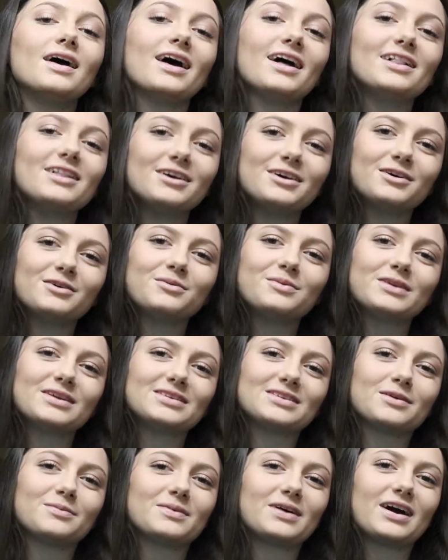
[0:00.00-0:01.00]
Hello, what
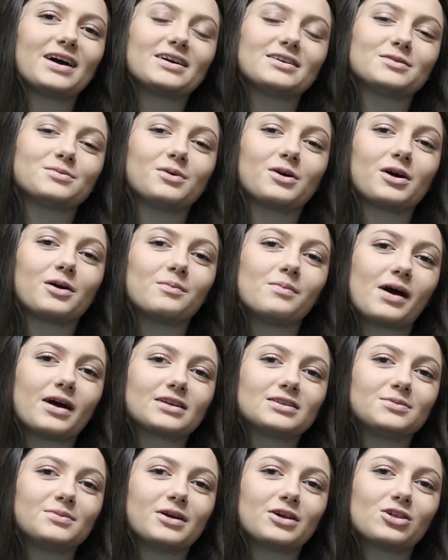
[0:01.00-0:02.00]
is up guys? Welcome
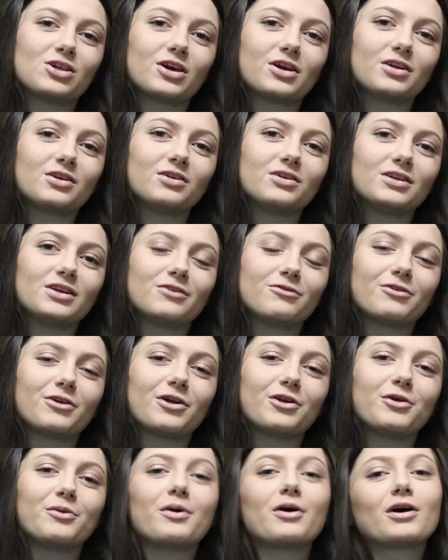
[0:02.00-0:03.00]
back to my channel. If
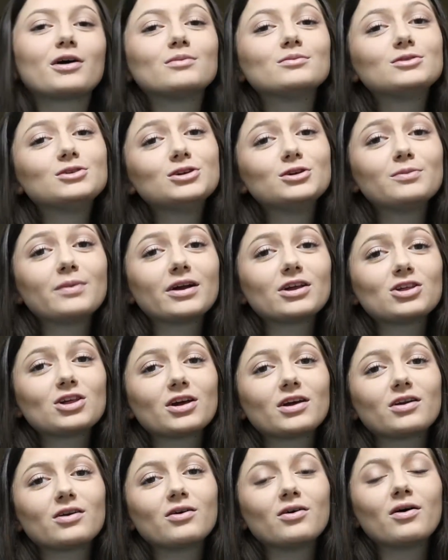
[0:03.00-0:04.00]
you're new, welcome to my
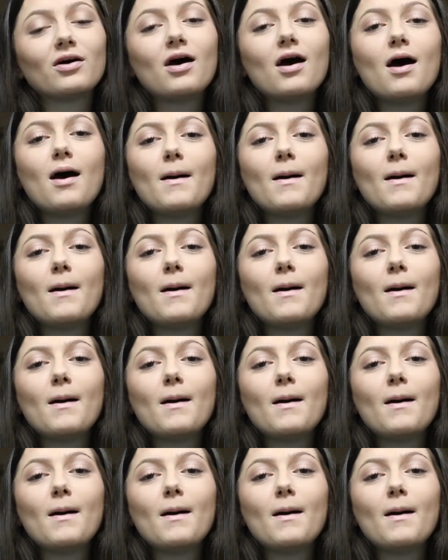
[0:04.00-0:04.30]
channel.